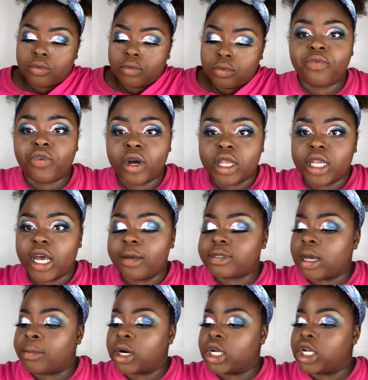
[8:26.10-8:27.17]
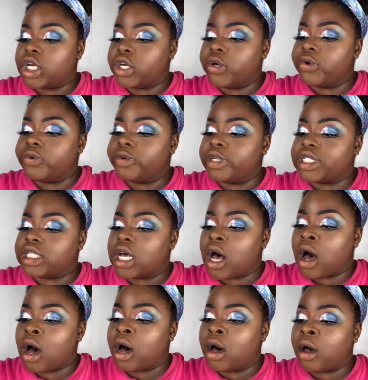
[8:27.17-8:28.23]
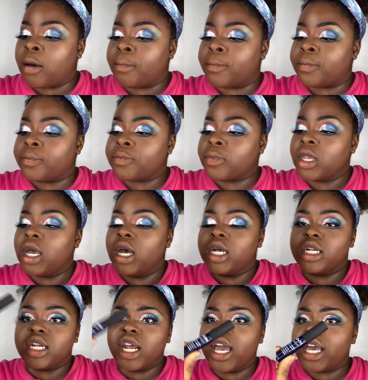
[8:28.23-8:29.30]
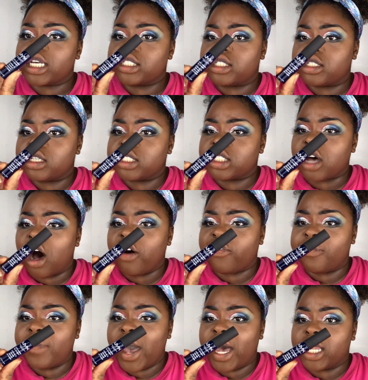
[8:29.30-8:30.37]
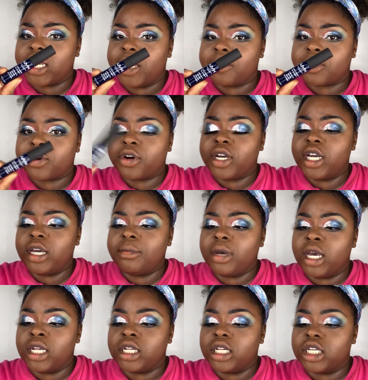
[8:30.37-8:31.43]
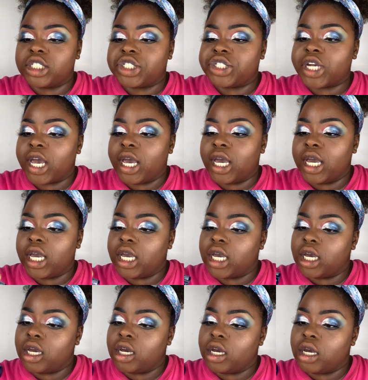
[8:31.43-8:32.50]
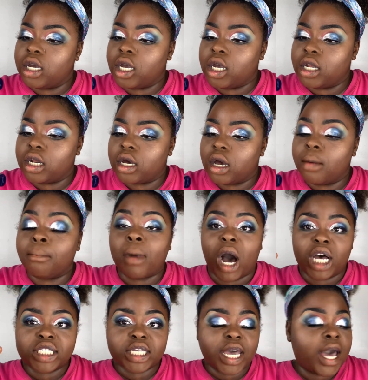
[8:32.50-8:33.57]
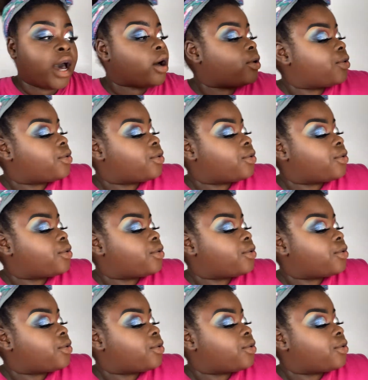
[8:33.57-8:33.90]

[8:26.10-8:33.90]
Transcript: For lips, I'm gonna use the NYX Soft Matte Lip Cream in the shade Moscow.